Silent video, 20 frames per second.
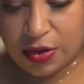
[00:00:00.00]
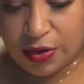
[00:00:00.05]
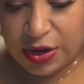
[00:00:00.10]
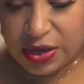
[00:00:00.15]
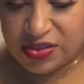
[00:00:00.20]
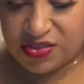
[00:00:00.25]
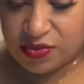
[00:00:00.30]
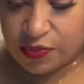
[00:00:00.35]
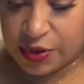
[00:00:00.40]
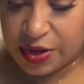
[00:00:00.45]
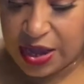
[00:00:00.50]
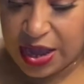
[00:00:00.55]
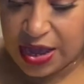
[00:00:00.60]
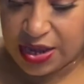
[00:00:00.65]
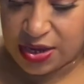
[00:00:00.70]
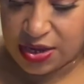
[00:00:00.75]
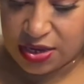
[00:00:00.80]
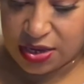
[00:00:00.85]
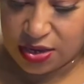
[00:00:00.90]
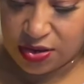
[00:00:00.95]
so we're
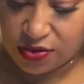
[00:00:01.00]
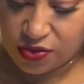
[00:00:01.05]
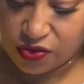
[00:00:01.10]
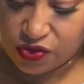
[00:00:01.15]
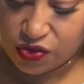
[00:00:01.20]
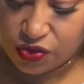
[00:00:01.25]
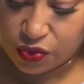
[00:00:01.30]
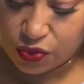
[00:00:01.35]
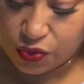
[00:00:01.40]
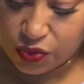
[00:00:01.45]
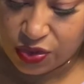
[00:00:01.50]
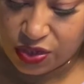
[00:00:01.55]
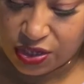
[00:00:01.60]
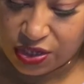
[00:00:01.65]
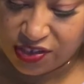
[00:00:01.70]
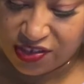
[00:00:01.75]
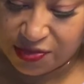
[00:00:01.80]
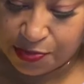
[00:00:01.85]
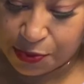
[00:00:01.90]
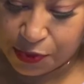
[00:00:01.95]
adding in 2
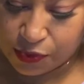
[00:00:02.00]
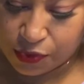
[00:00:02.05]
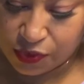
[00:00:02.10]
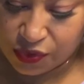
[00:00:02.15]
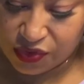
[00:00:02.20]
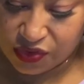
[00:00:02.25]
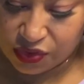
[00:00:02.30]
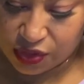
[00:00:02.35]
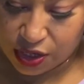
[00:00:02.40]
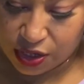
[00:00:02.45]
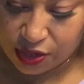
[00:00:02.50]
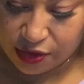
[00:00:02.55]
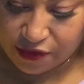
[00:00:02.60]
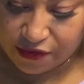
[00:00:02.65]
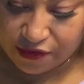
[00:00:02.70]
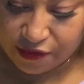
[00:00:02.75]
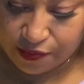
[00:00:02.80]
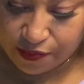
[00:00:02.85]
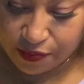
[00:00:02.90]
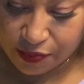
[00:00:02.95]
teaspoons of,
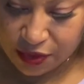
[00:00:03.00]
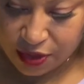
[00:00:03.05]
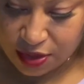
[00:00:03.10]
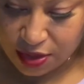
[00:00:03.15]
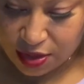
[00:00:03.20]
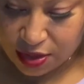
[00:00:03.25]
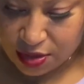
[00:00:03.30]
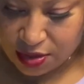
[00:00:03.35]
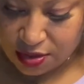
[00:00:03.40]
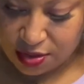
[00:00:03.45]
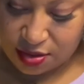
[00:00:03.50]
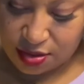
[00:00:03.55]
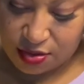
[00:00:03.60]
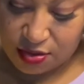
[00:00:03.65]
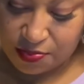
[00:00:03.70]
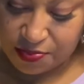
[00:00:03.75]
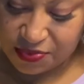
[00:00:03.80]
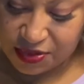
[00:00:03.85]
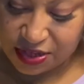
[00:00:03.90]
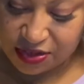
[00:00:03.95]

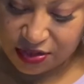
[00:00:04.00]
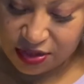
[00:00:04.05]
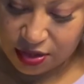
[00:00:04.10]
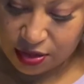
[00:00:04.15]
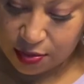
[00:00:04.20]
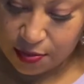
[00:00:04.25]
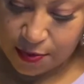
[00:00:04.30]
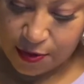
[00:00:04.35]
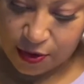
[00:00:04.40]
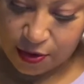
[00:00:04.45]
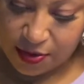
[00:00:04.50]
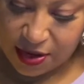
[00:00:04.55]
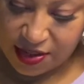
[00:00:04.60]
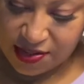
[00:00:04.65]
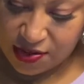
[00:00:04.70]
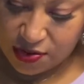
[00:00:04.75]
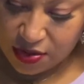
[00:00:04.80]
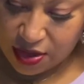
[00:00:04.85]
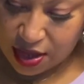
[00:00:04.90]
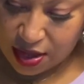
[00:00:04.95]
oops, that's a little more, but that's
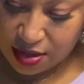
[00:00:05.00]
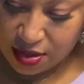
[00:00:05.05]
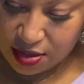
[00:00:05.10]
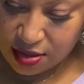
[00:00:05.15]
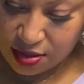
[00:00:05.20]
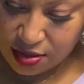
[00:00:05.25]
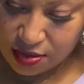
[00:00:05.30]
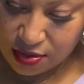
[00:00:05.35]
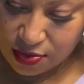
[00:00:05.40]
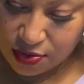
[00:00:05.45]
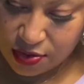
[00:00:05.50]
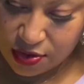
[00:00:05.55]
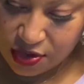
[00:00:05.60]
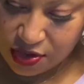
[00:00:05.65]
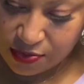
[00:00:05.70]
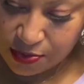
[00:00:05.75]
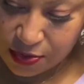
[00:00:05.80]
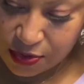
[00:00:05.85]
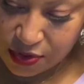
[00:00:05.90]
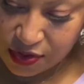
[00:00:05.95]
okay. 2
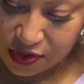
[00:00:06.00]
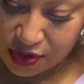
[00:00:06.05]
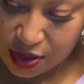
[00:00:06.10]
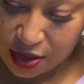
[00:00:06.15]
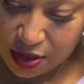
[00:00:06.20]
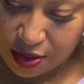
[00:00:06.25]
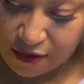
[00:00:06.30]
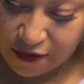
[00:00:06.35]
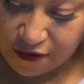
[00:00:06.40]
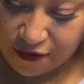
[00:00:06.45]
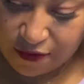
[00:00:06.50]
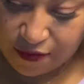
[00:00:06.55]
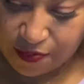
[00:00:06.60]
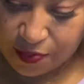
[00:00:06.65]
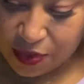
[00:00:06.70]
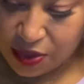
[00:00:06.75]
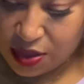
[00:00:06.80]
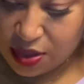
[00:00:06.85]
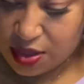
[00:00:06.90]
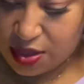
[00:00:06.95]
teaspoons of
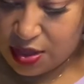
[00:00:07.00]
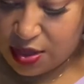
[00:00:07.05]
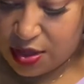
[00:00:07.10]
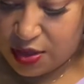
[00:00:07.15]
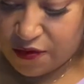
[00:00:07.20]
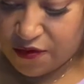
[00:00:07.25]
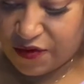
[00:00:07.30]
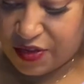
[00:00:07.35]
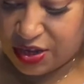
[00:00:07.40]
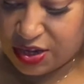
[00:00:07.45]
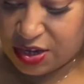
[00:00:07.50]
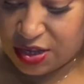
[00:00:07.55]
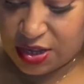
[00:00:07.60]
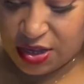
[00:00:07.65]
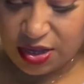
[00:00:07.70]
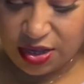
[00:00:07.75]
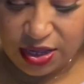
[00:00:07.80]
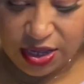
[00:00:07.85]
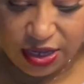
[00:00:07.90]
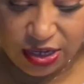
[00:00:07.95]

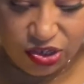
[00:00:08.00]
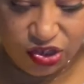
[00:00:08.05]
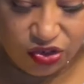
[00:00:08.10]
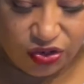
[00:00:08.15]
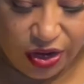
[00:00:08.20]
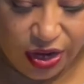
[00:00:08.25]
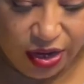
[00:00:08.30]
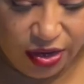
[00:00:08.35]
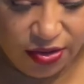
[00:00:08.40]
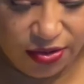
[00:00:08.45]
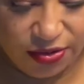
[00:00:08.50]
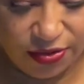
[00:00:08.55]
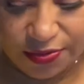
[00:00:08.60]
vanilla extract.